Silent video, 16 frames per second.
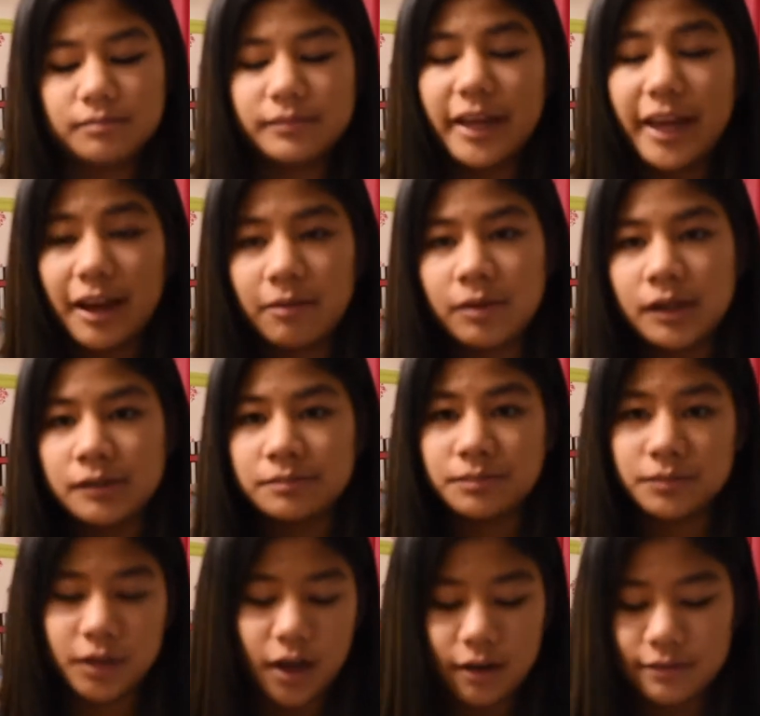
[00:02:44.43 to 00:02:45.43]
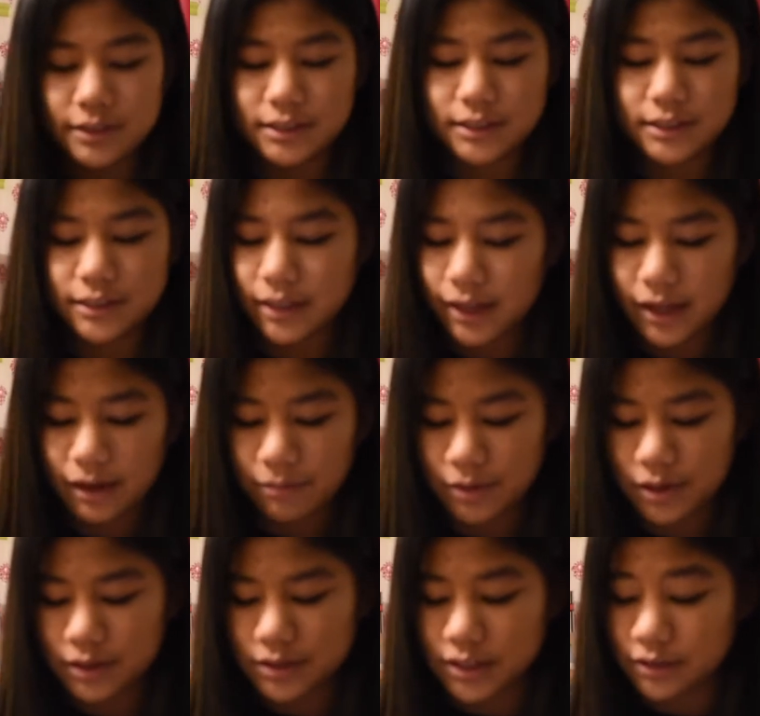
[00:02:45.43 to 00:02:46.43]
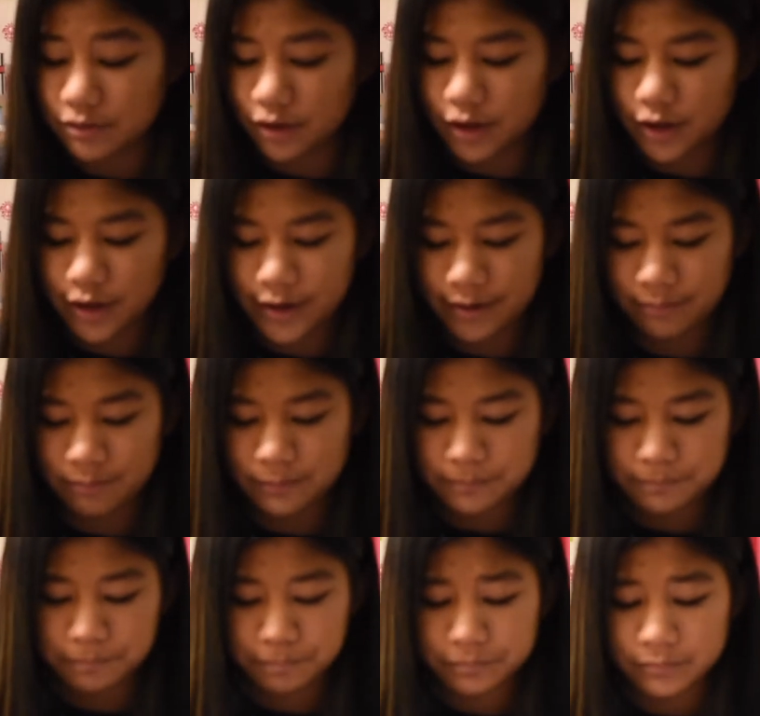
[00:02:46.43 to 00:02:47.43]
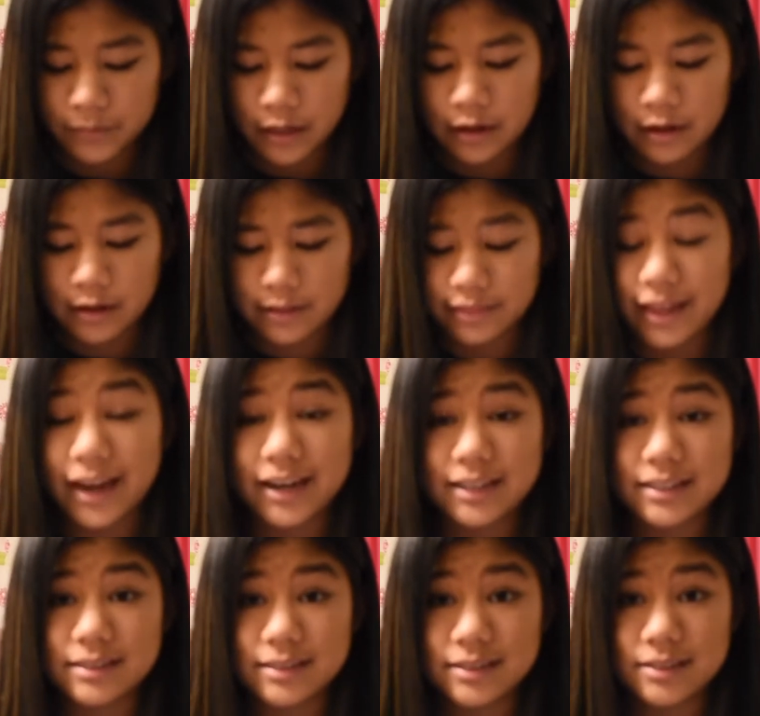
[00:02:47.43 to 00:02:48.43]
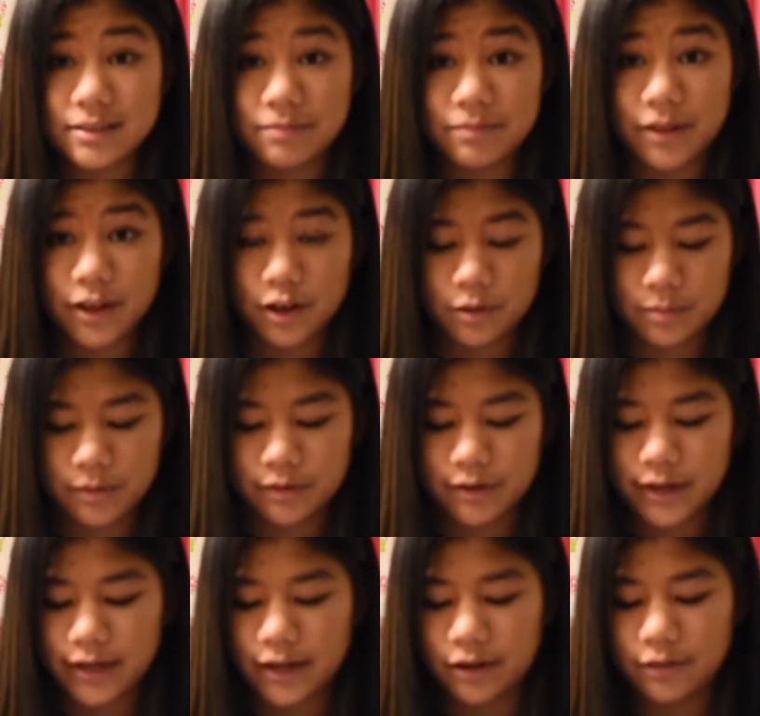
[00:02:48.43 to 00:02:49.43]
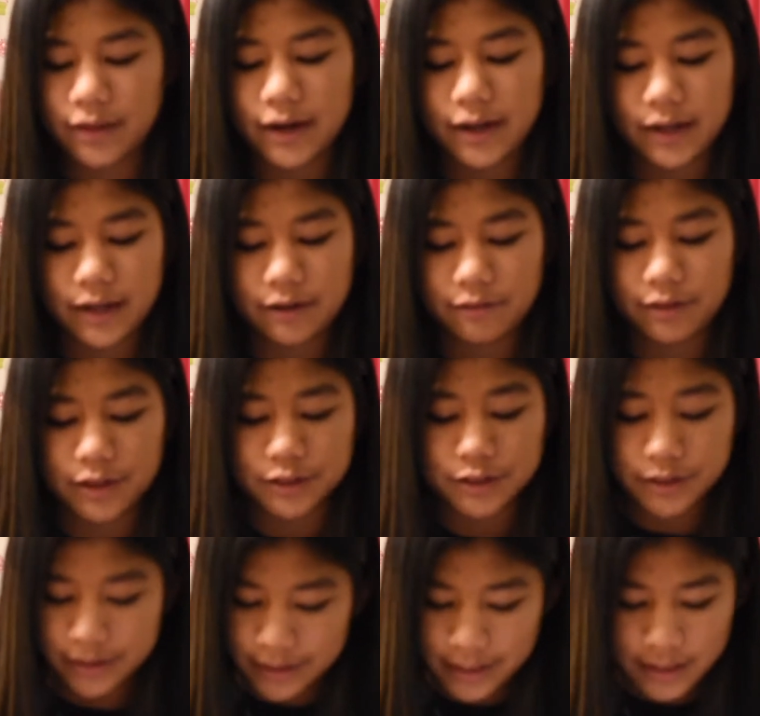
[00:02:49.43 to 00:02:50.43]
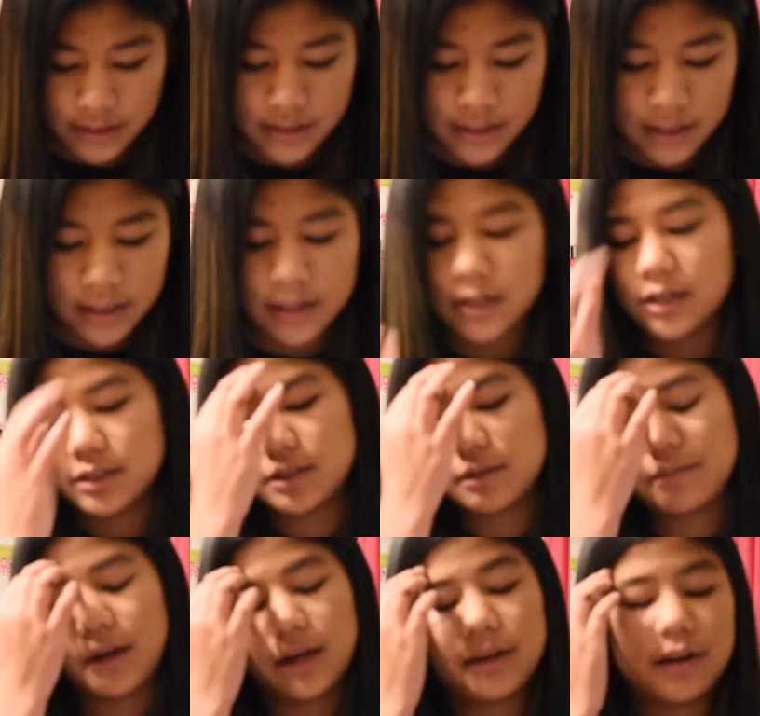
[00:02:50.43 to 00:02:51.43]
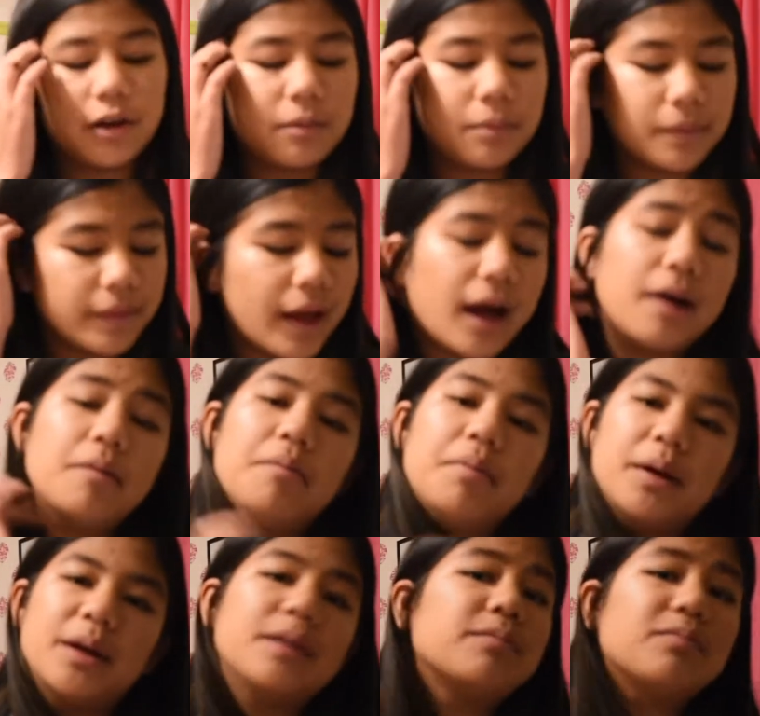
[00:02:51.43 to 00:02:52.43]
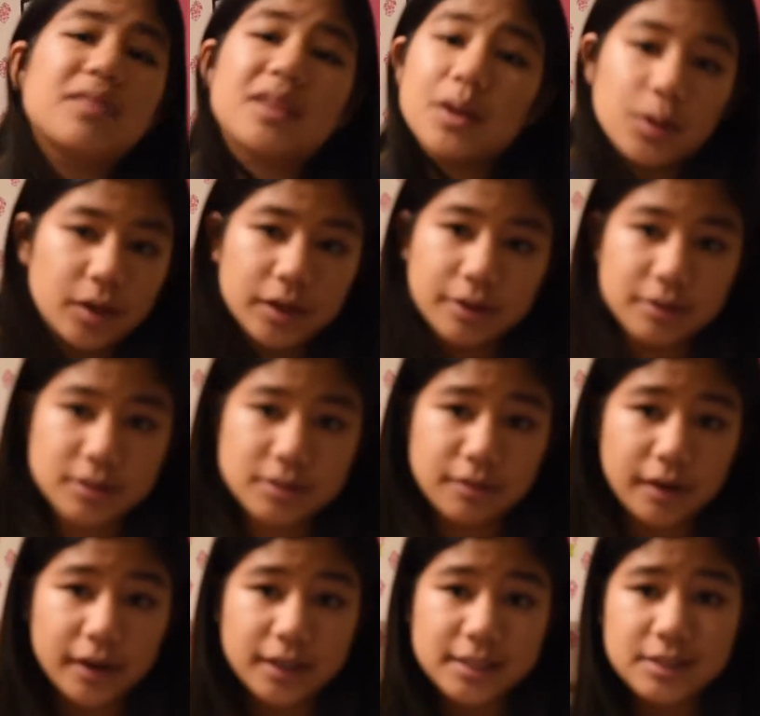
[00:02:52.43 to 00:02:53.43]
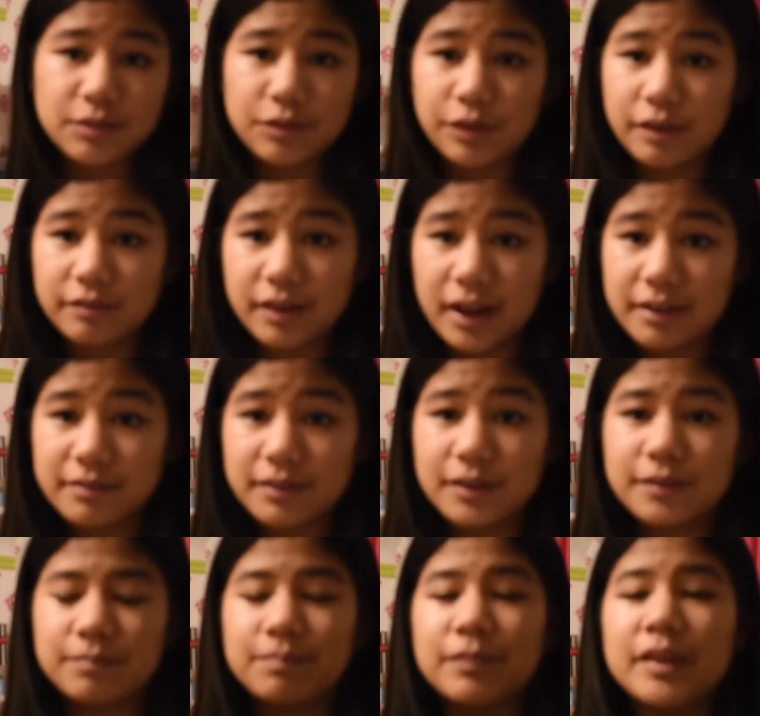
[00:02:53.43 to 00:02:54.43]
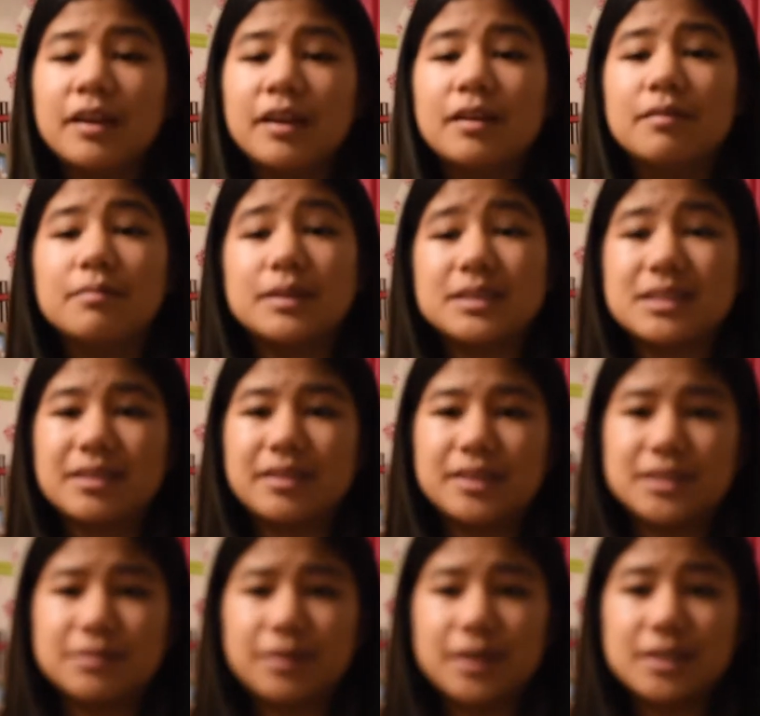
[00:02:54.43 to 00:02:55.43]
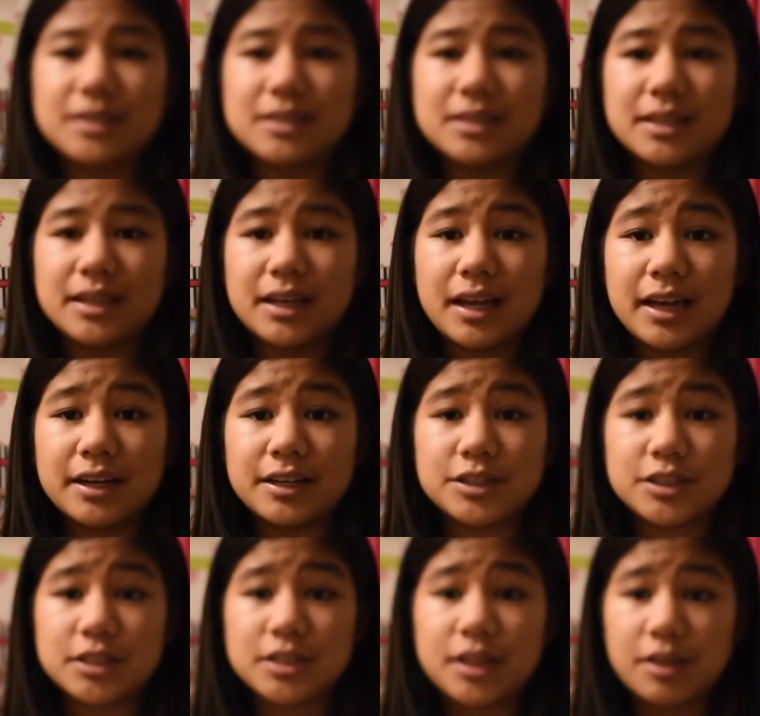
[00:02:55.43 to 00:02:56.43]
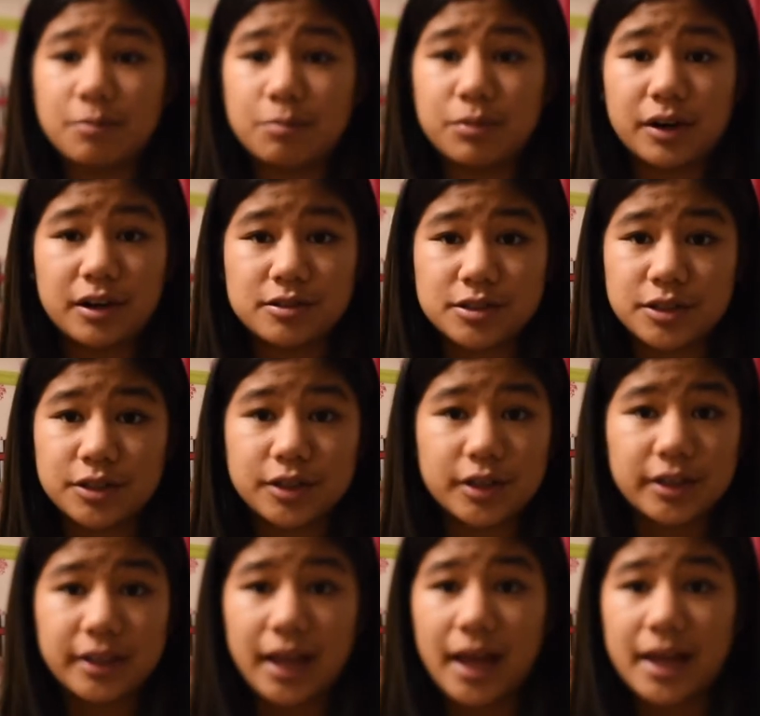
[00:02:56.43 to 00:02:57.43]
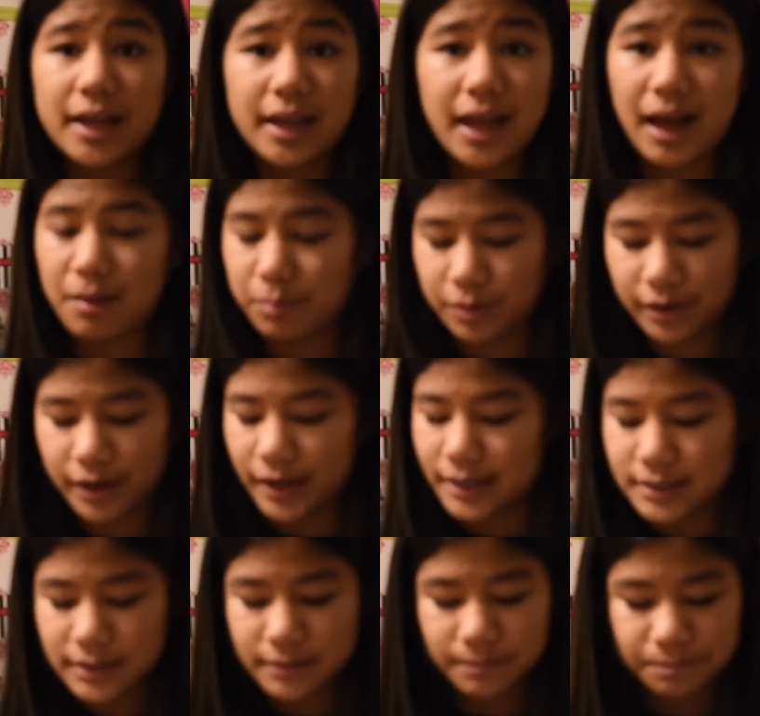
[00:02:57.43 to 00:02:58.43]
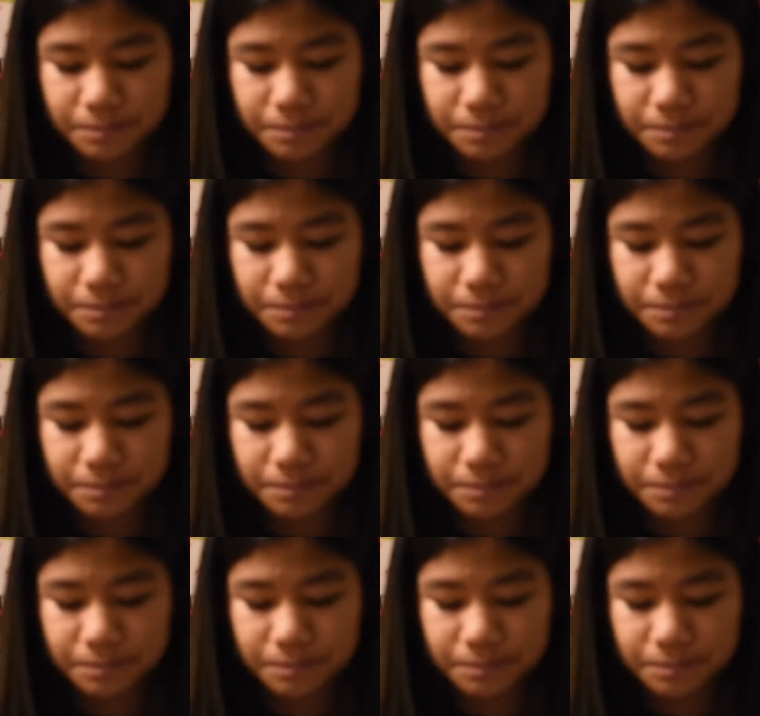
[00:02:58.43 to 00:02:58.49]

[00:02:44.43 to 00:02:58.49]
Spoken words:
Camera, obviously the camera. Safari, that is something open right now that I can't really show you guys. So I'm not going to open that, but you all know what Safari is if you have an iPhone. Basically, Safari is like kind of just the browser that Apple has.